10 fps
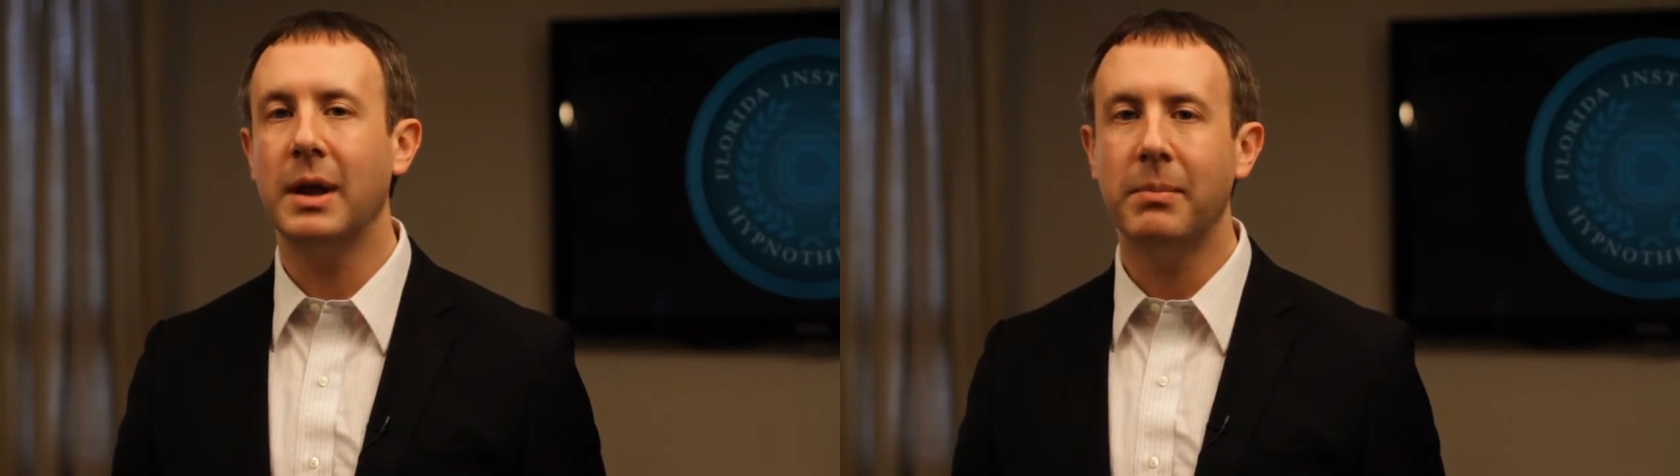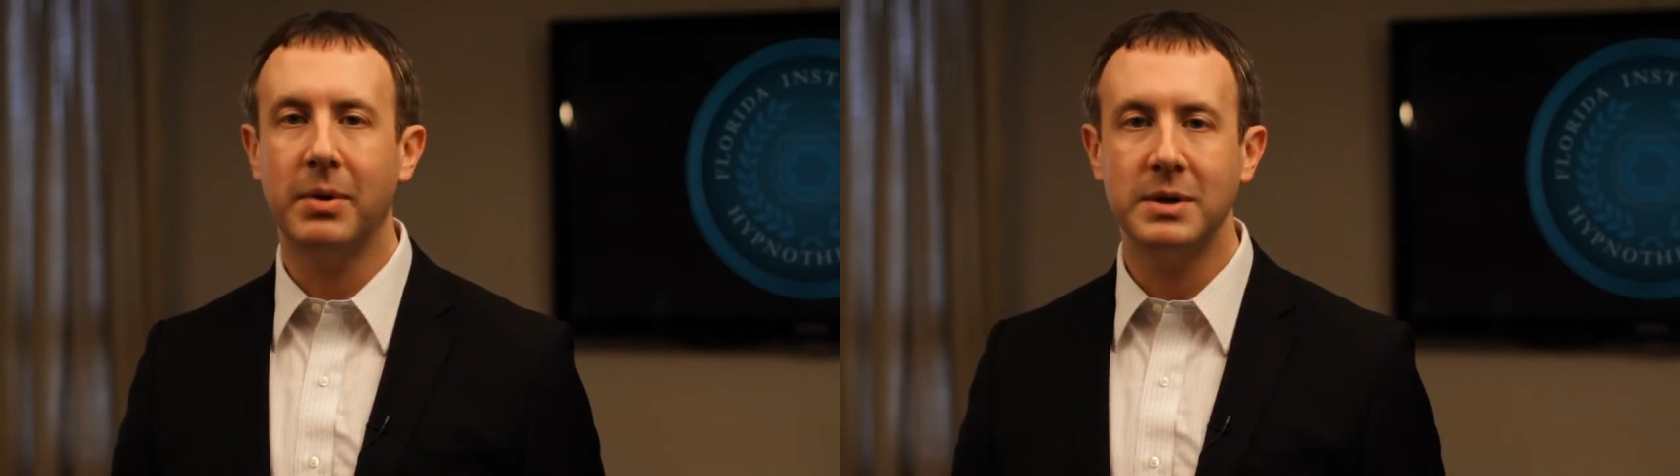
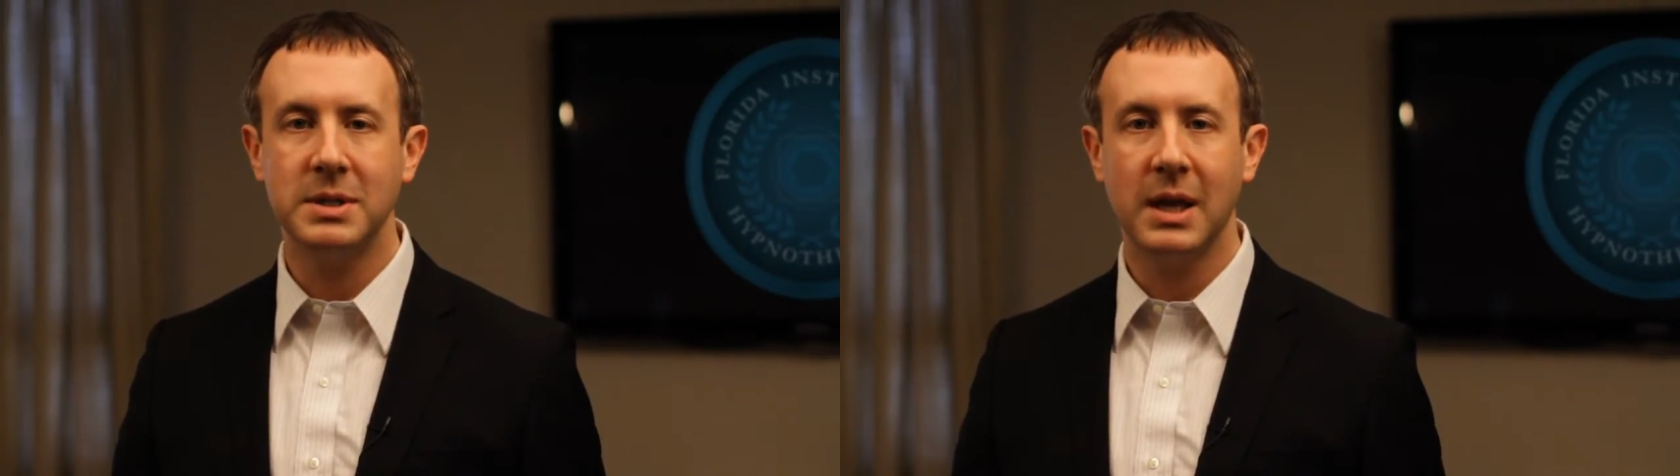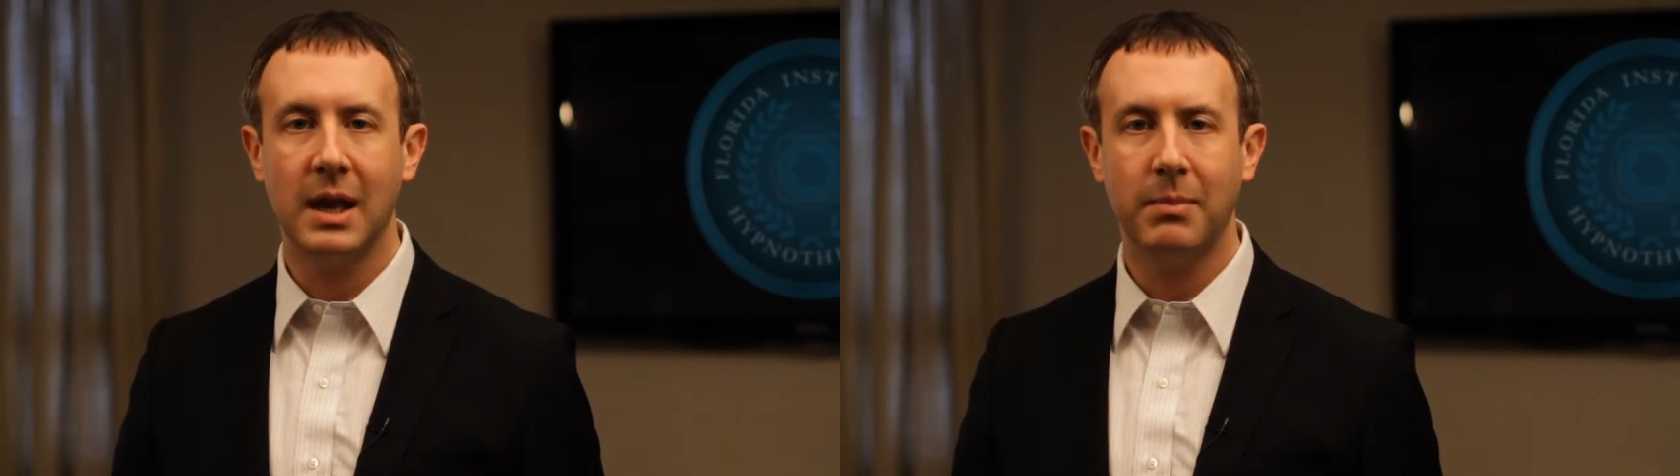I
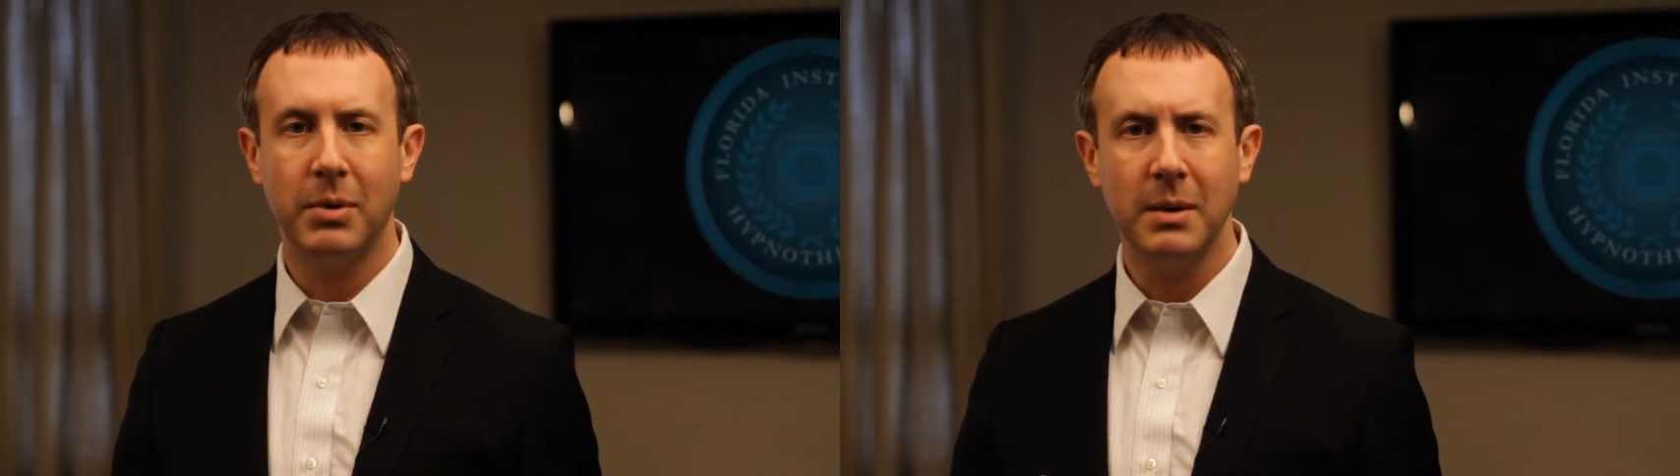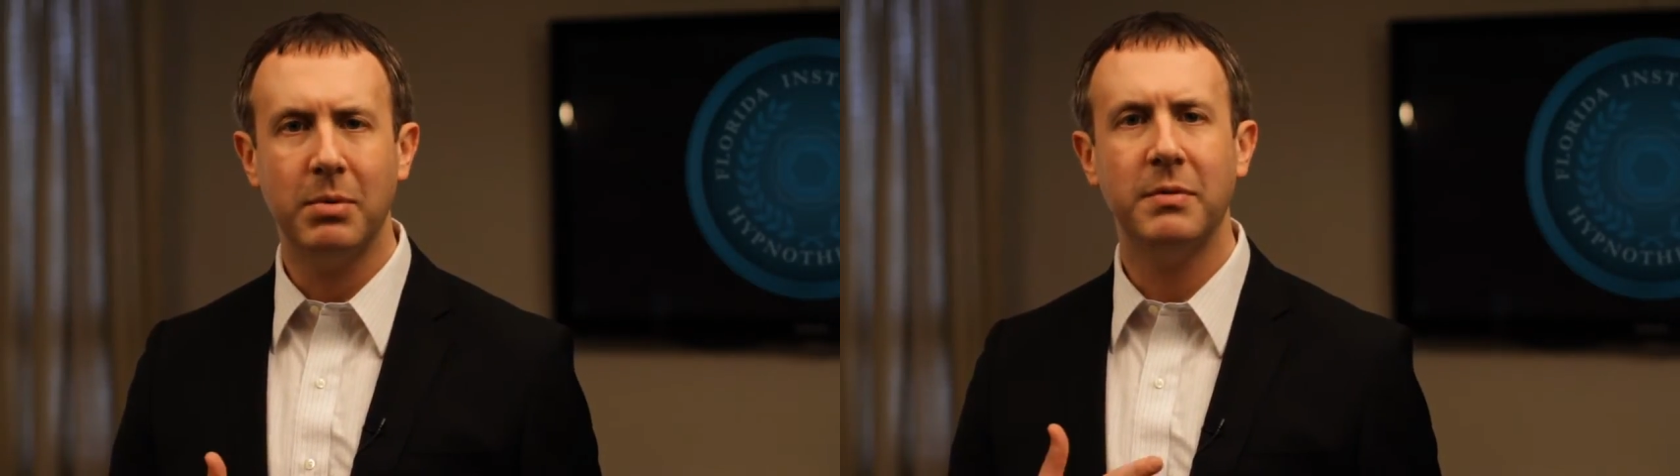personally had a
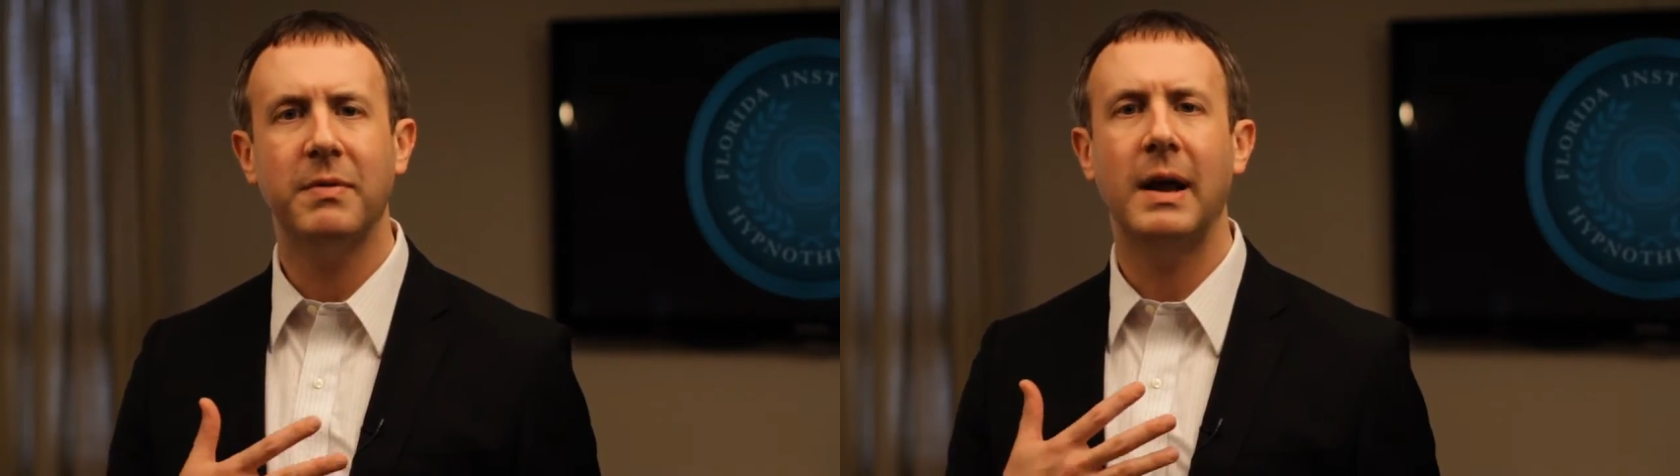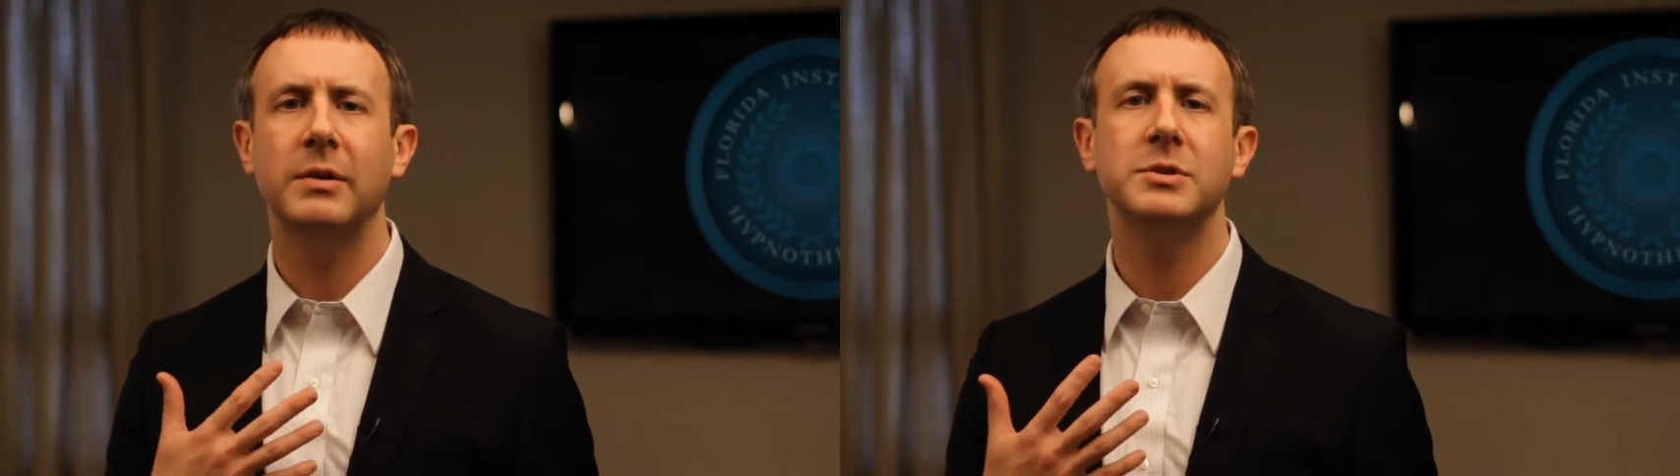pretty
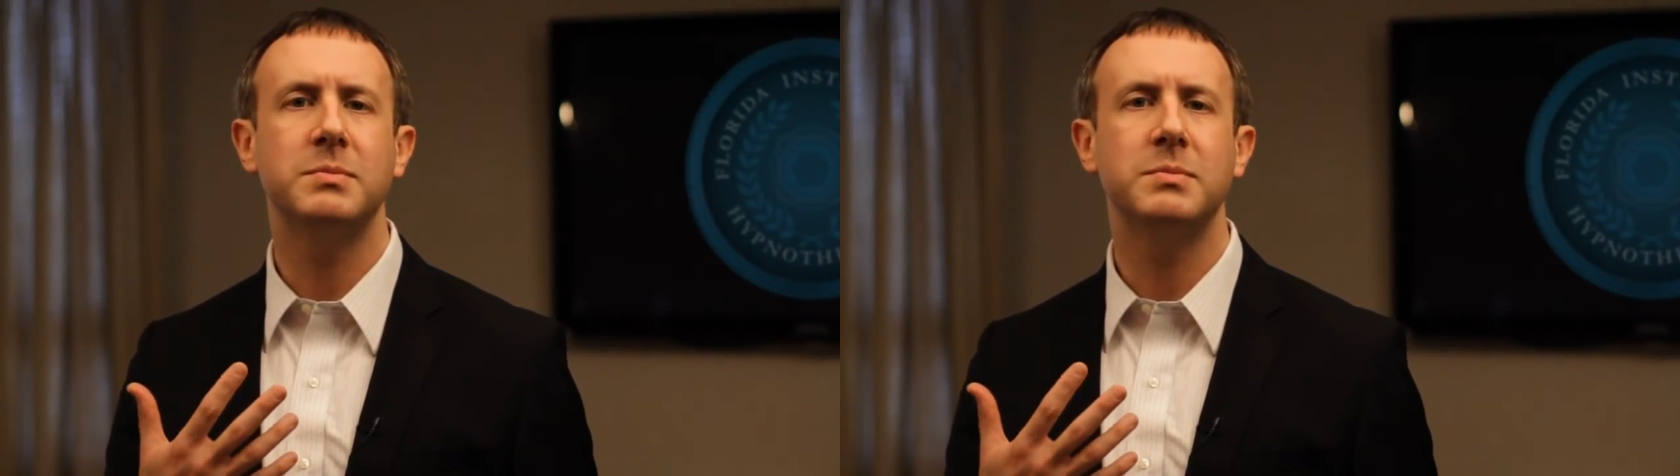profound